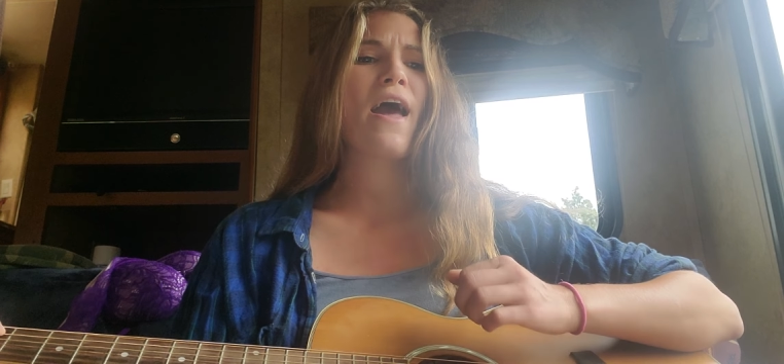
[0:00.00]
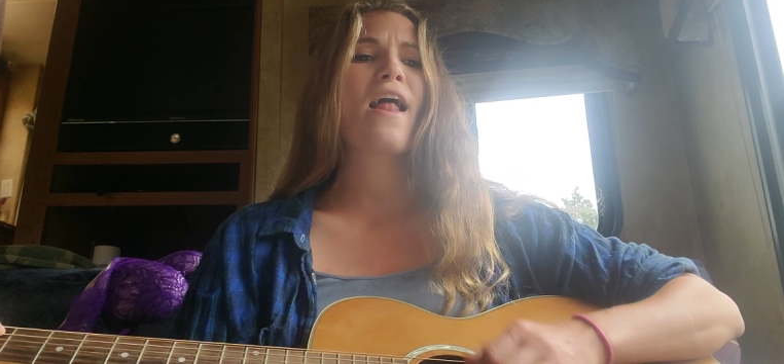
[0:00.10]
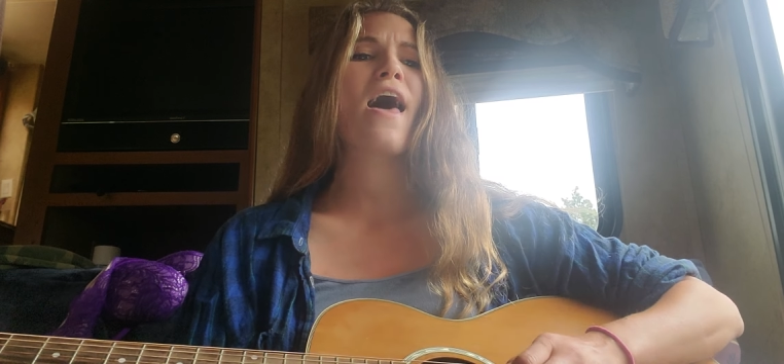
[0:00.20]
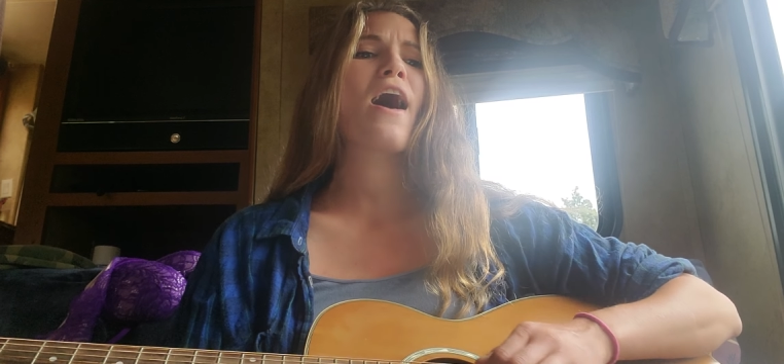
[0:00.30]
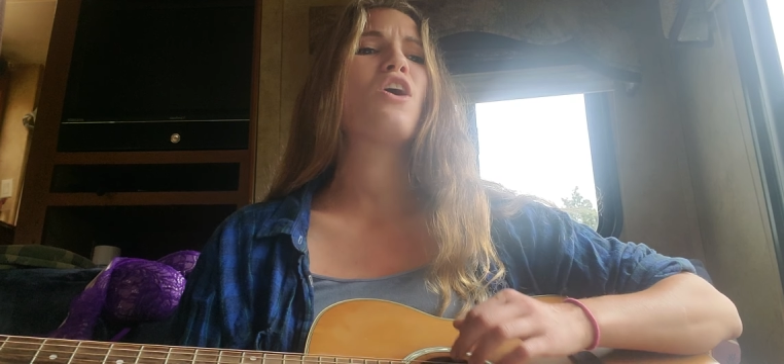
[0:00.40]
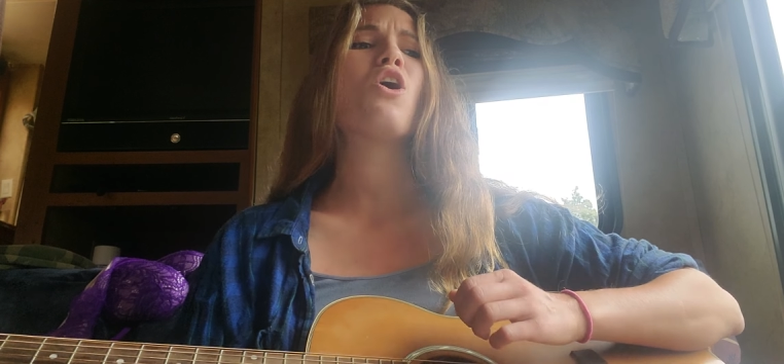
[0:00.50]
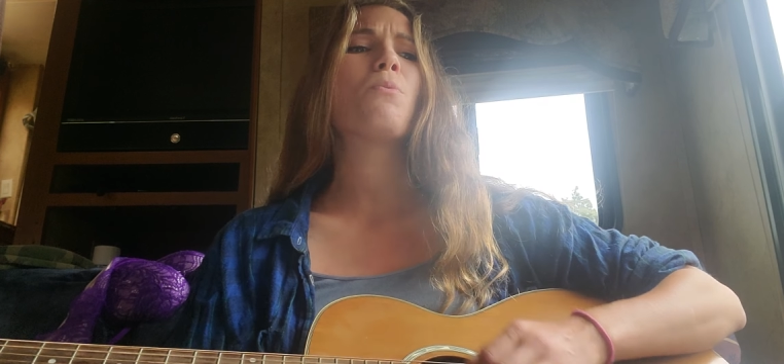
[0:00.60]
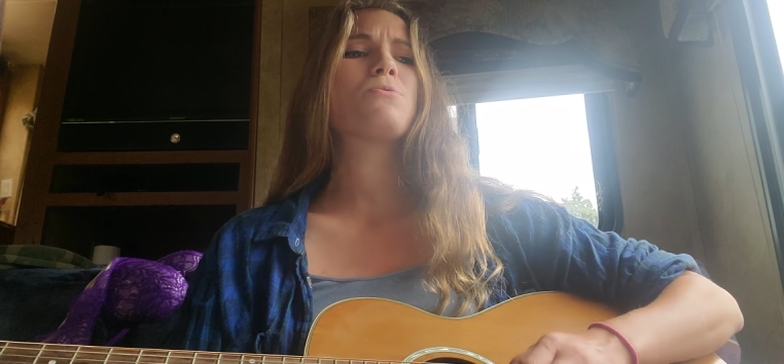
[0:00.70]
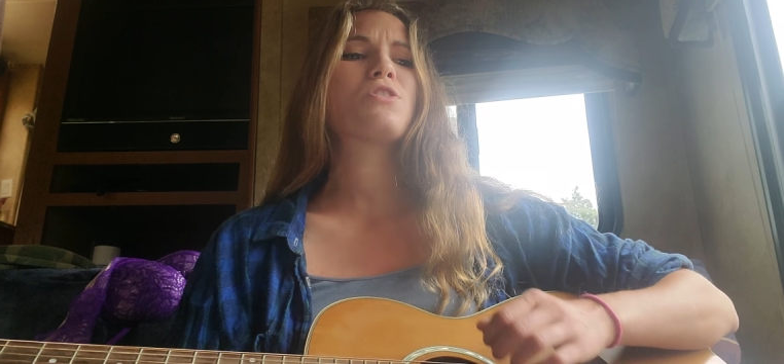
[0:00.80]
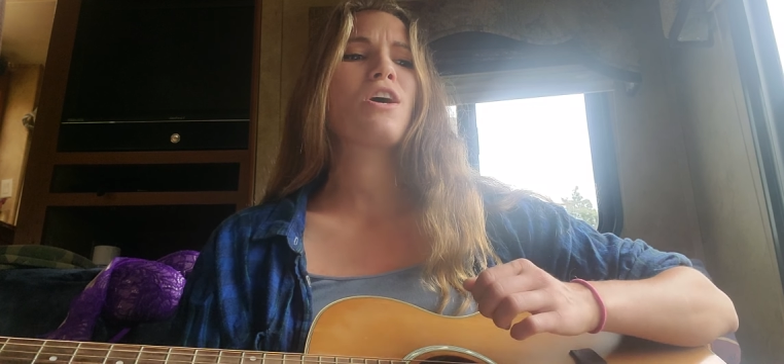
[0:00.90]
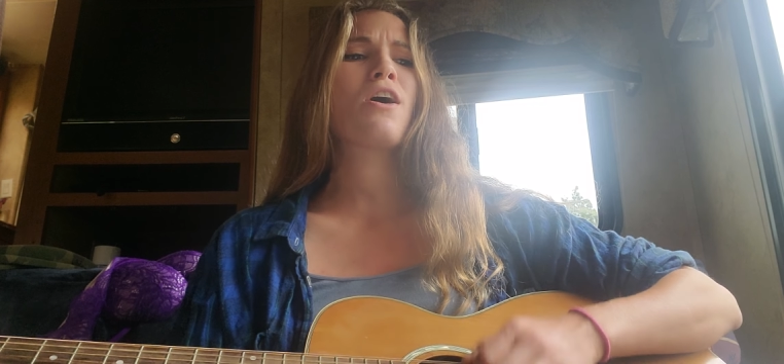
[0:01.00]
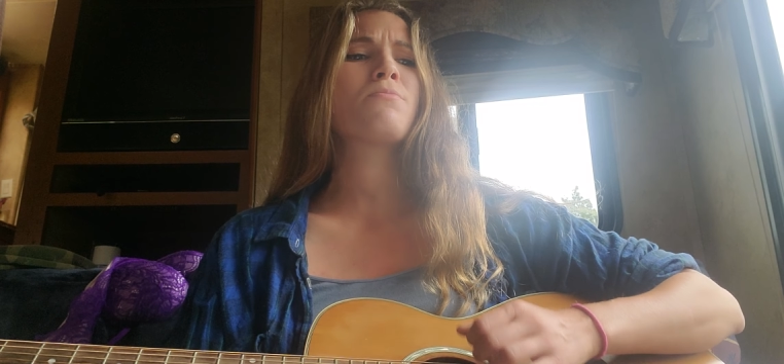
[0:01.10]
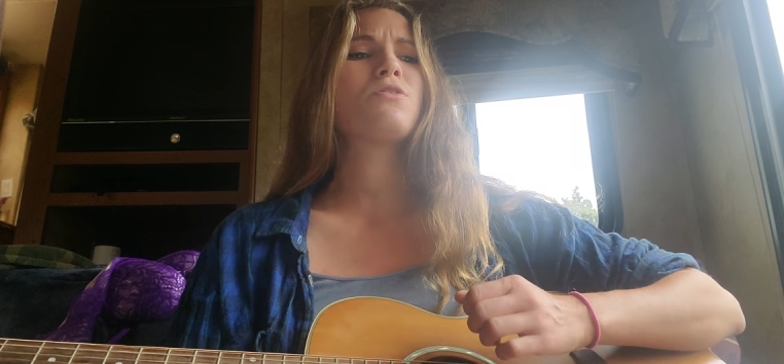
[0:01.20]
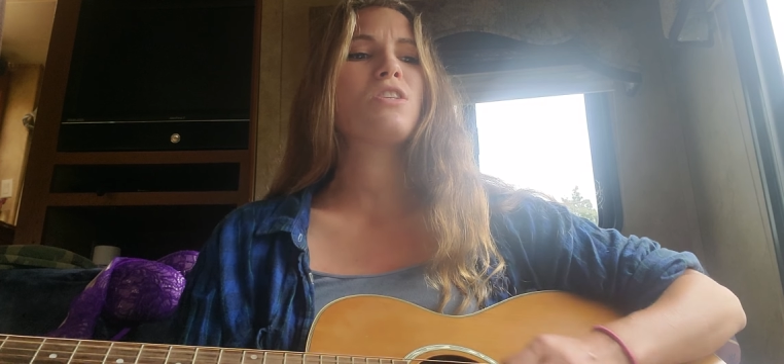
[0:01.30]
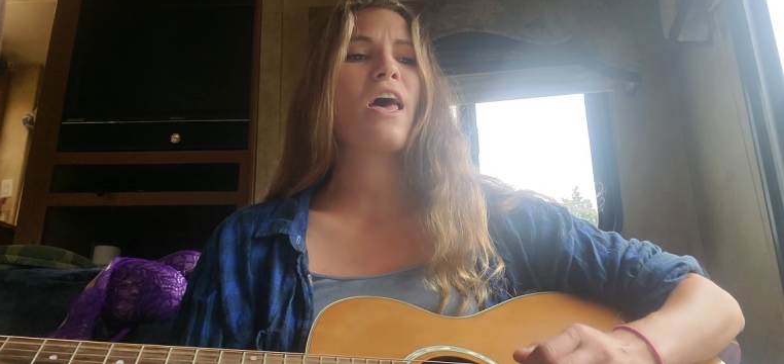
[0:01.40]
and I hope
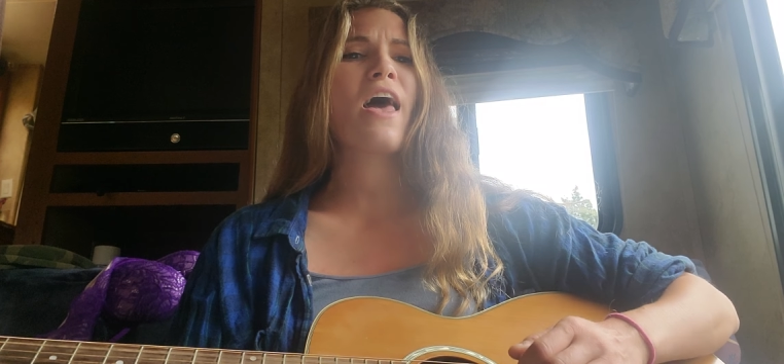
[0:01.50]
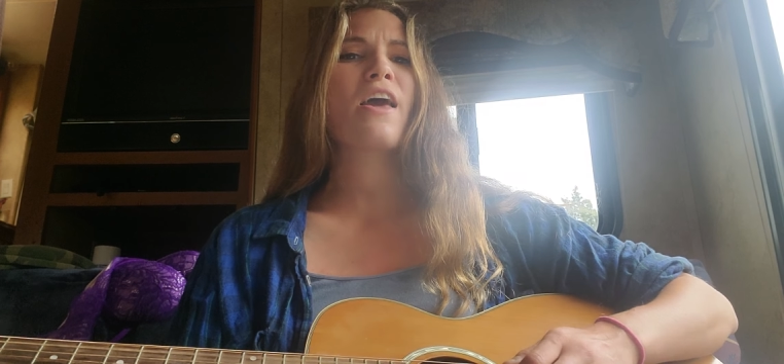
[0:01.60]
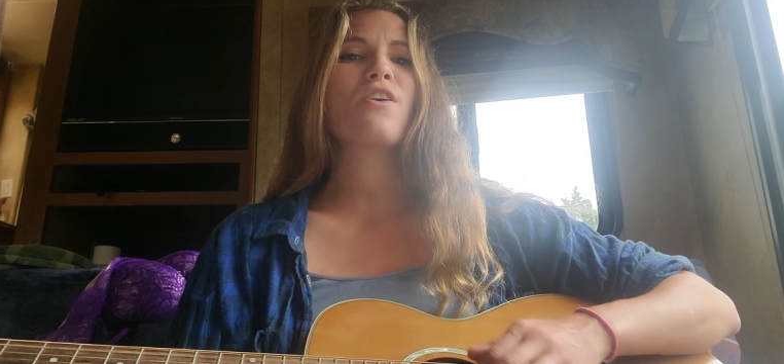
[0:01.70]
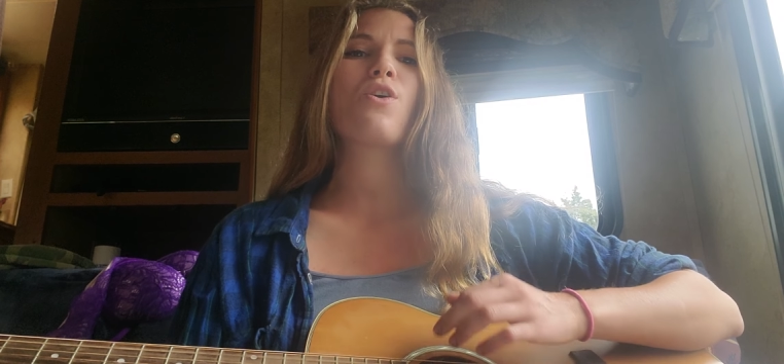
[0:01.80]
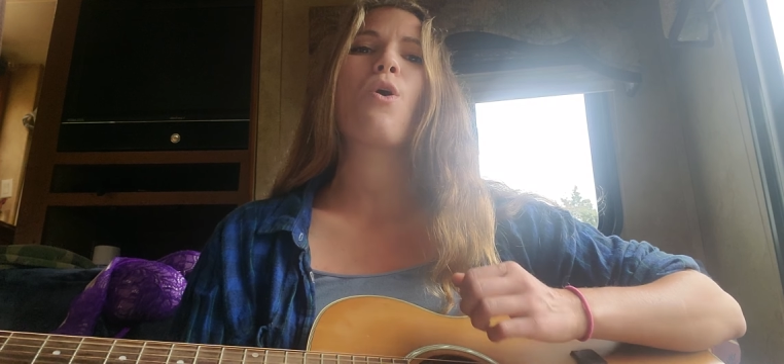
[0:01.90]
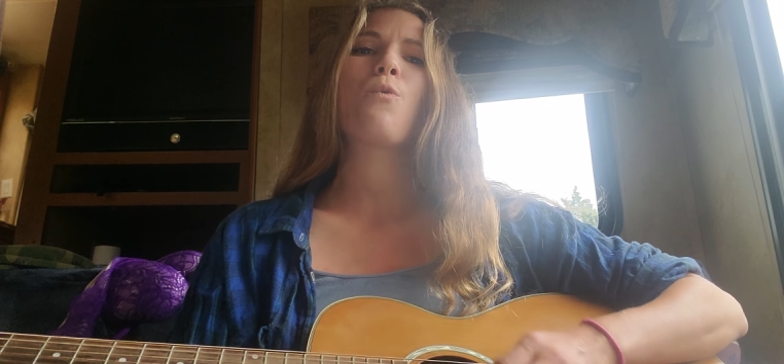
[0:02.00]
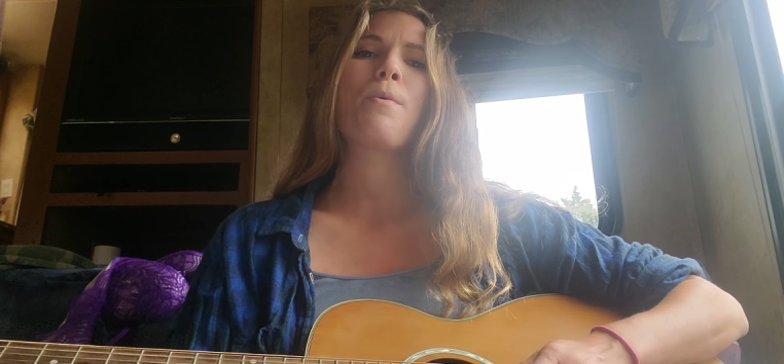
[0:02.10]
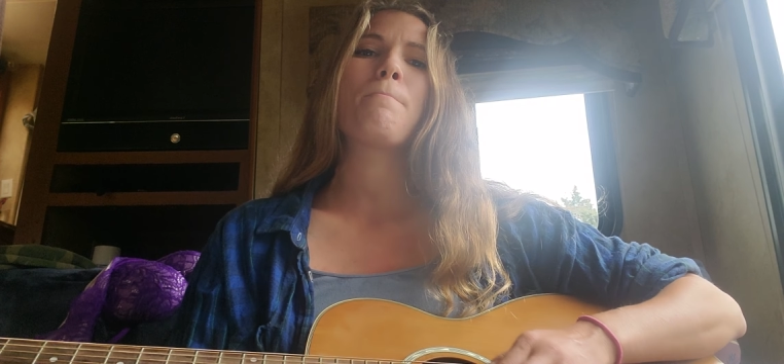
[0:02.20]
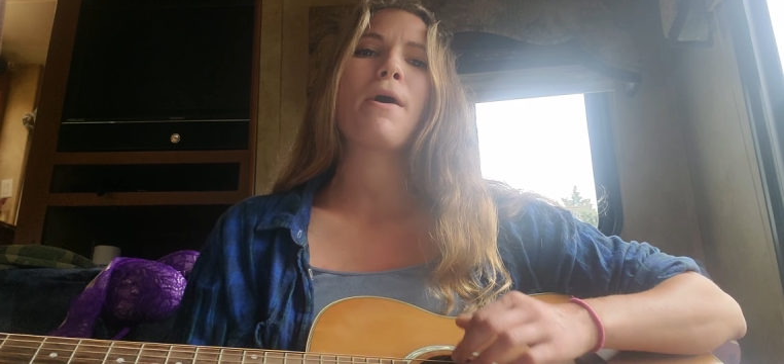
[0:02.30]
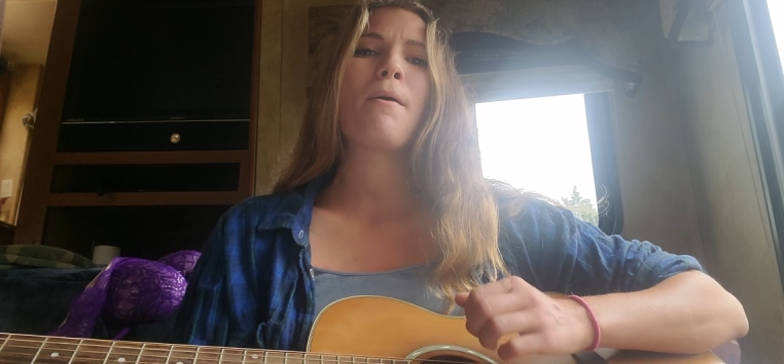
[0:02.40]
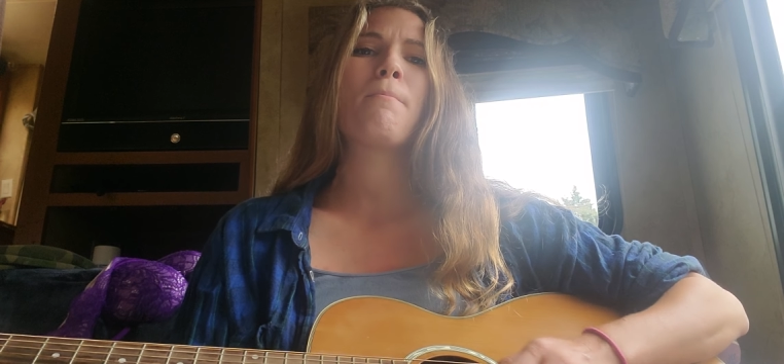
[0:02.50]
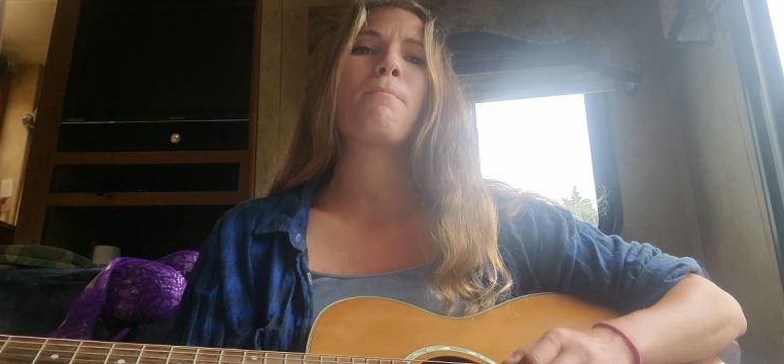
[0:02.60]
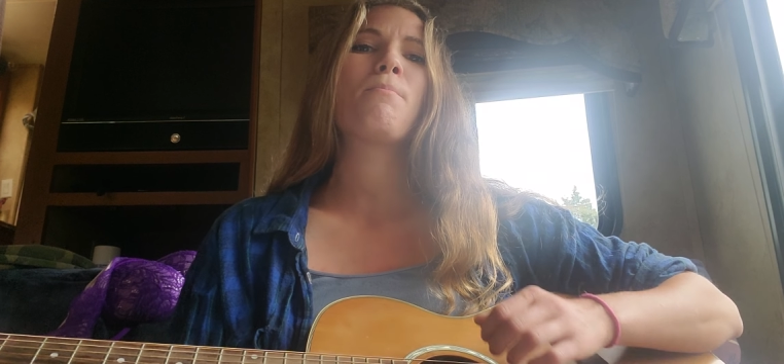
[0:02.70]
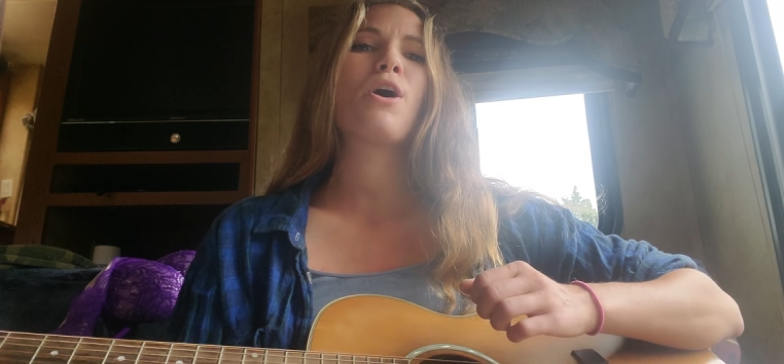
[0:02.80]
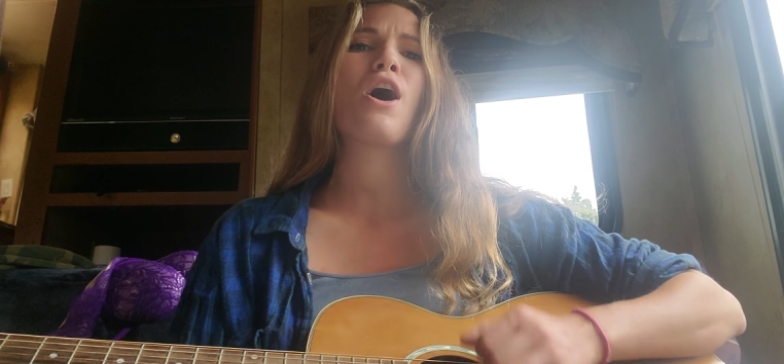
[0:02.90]
someday you'll
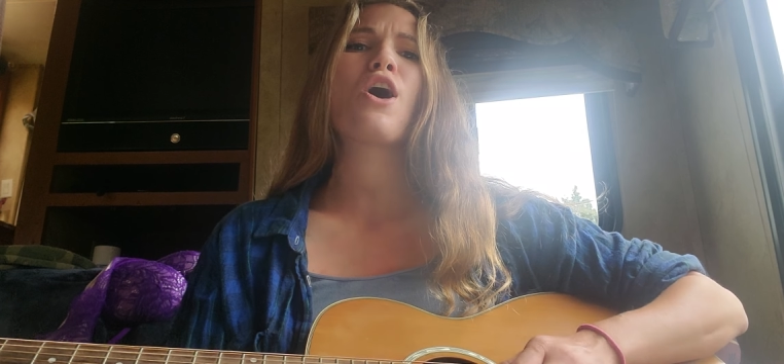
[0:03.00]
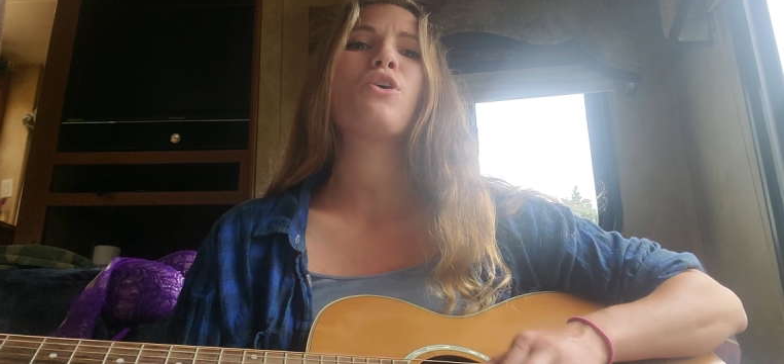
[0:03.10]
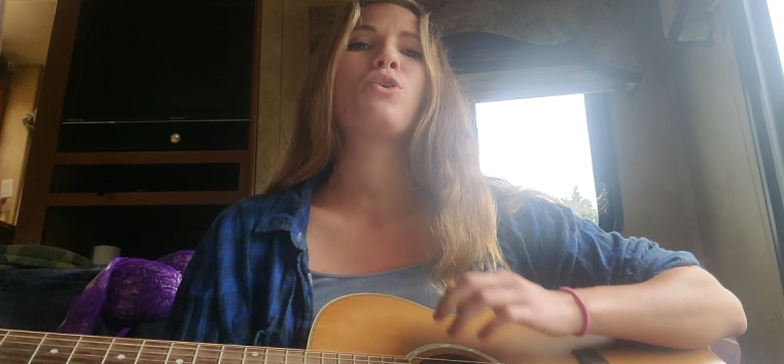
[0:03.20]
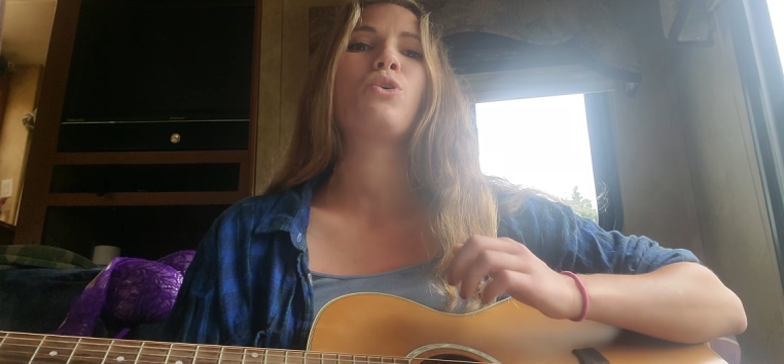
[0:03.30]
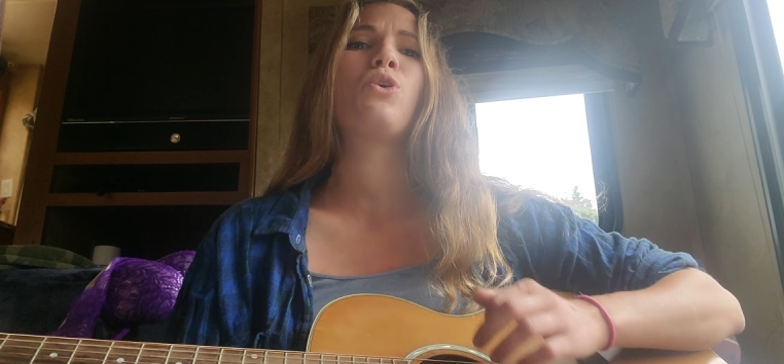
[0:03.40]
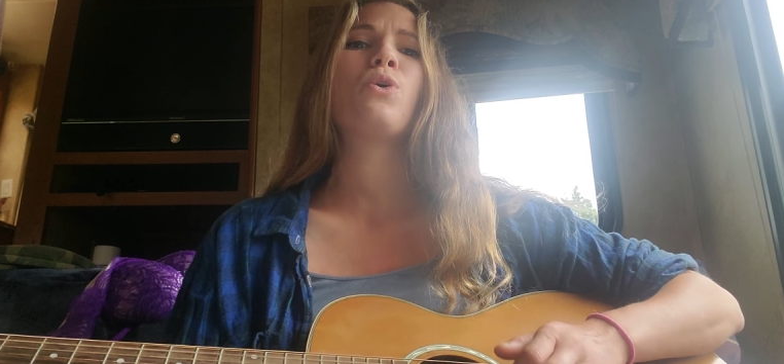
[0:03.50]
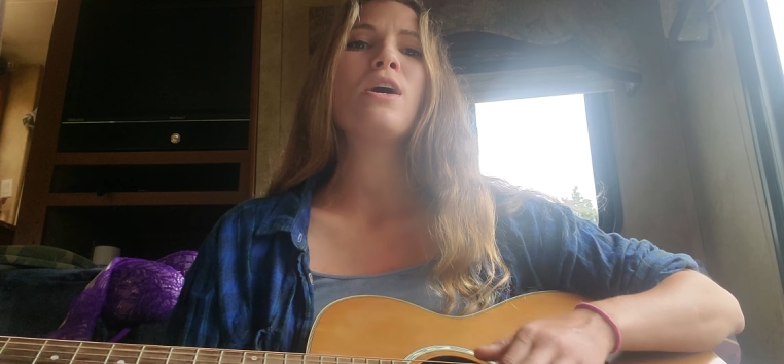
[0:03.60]
remember who